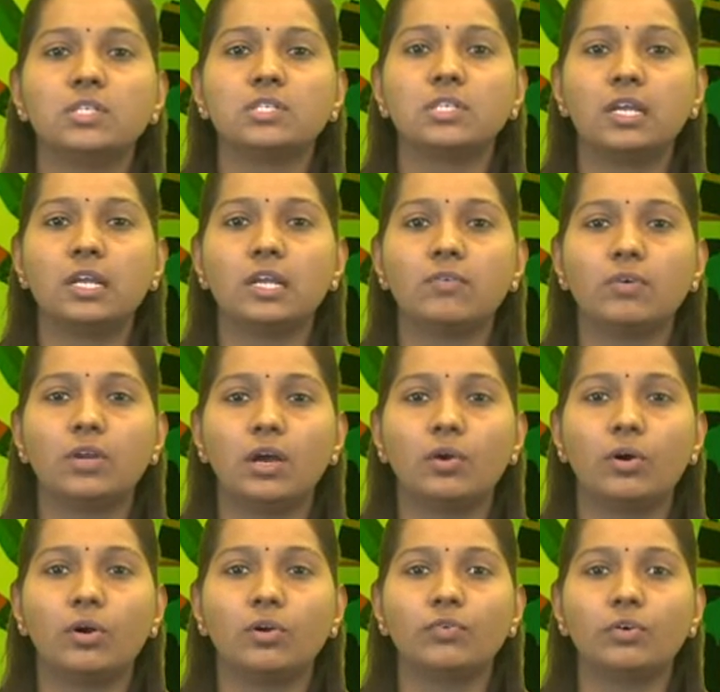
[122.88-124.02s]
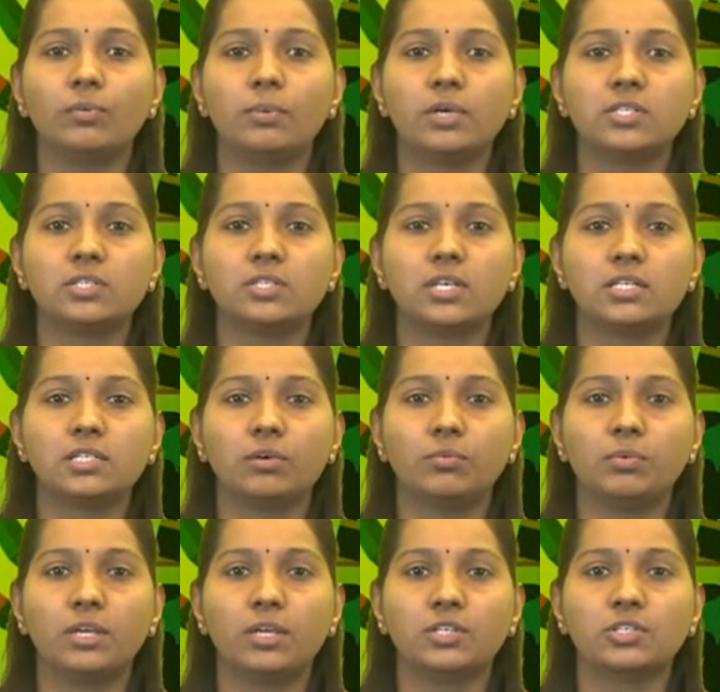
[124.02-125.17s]
a state-level award for Best Science
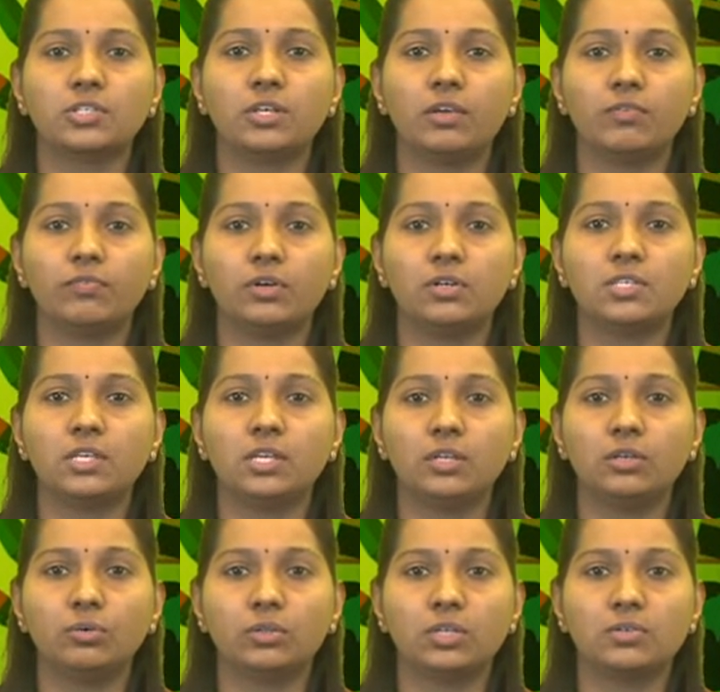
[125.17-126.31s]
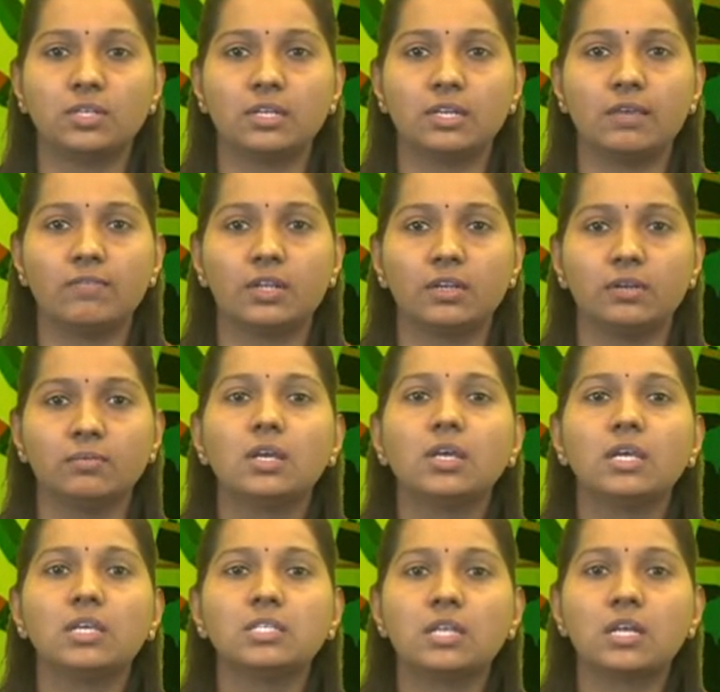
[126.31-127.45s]
Communication Efforts in 2011.
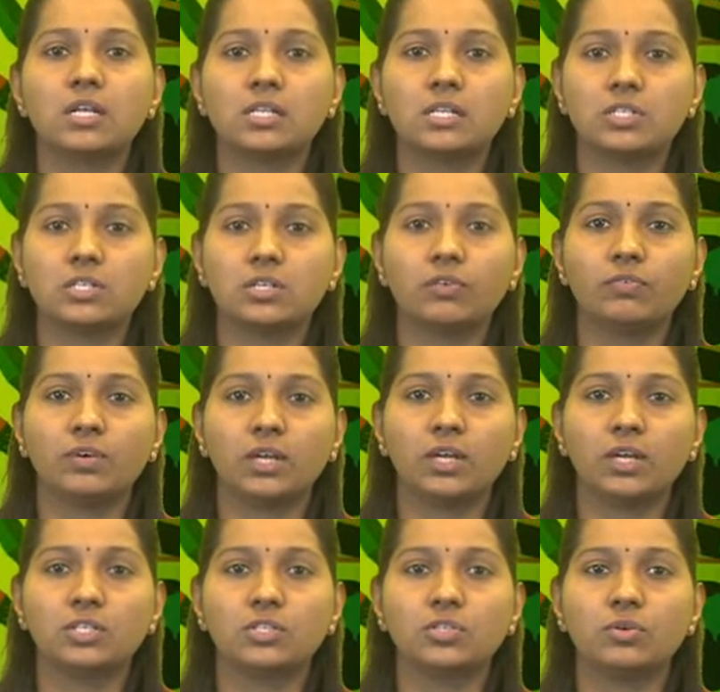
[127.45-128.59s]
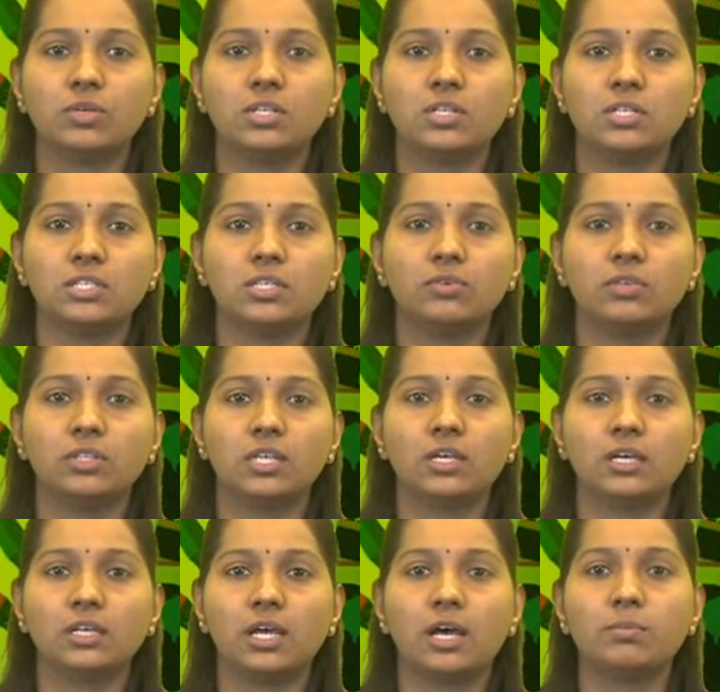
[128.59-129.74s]
His translation of Kannada story received the
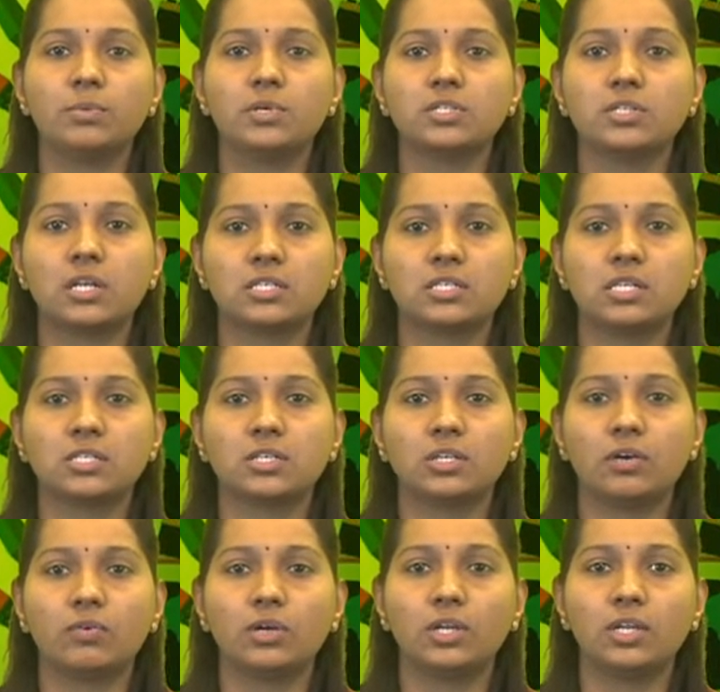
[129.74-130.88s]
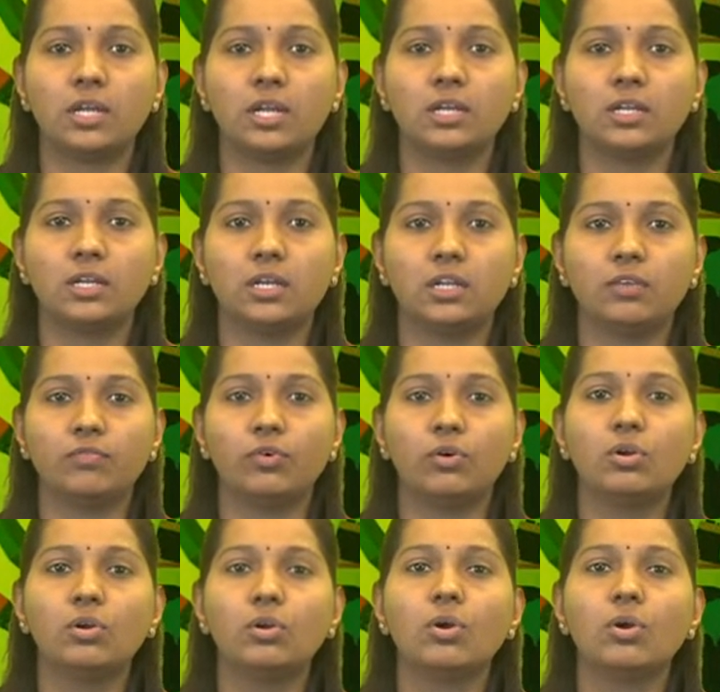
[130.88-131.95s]
Katha Best Translation Award in 1994.